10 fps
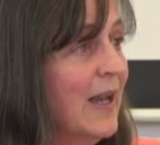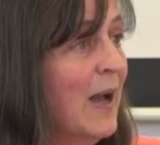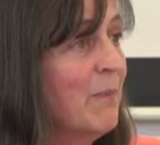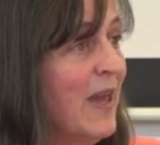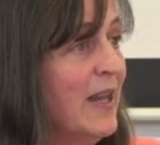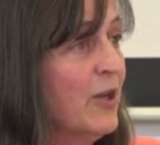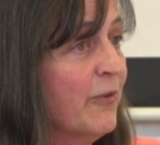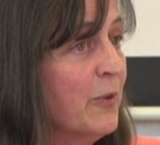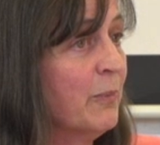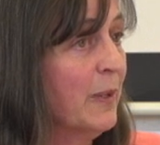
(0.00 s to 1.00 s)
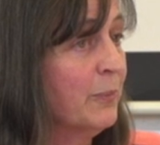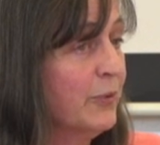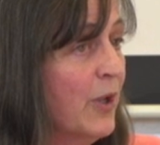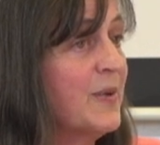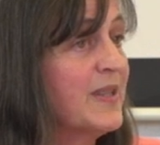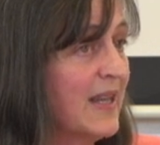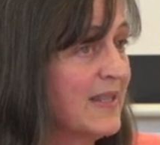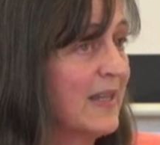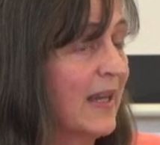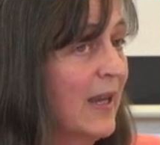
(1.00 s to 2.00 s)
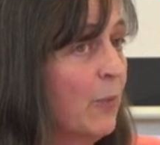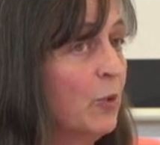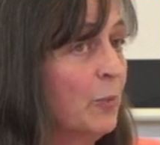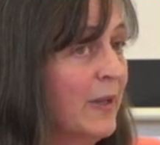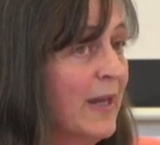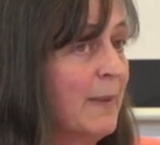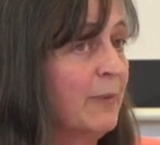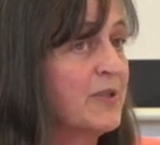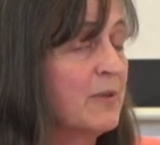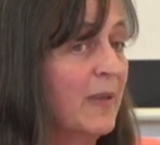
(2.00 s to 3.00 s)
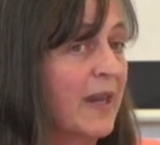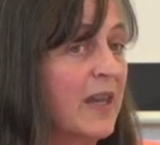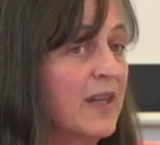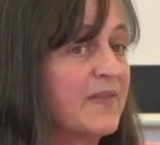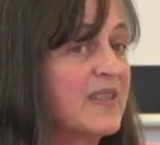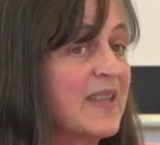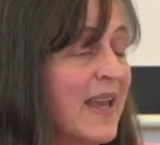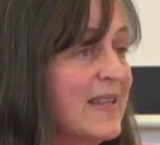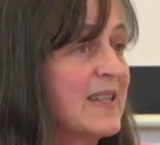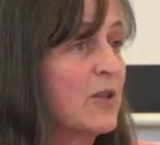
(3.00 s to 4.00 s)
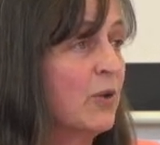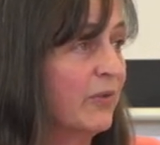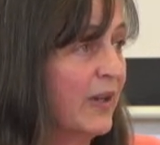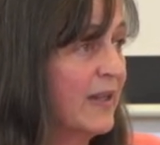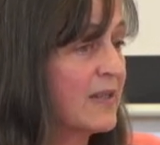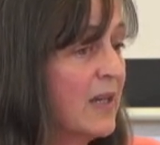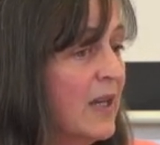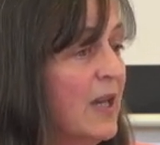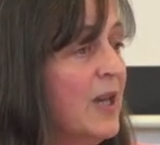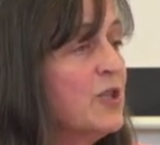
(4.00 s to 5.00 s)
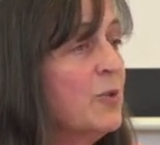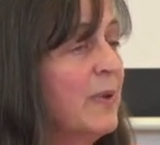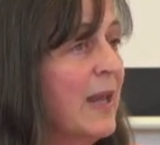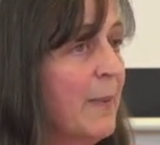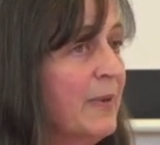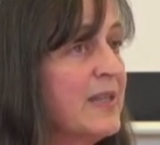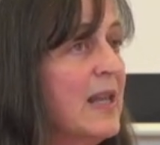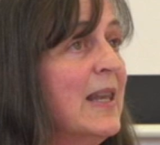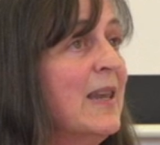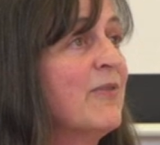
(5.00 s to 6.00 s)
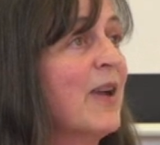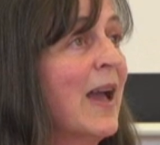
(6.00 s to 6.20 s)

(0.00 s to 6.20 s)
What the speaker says: And many of them, by processing it, will be able to make enough sense of it to be able to live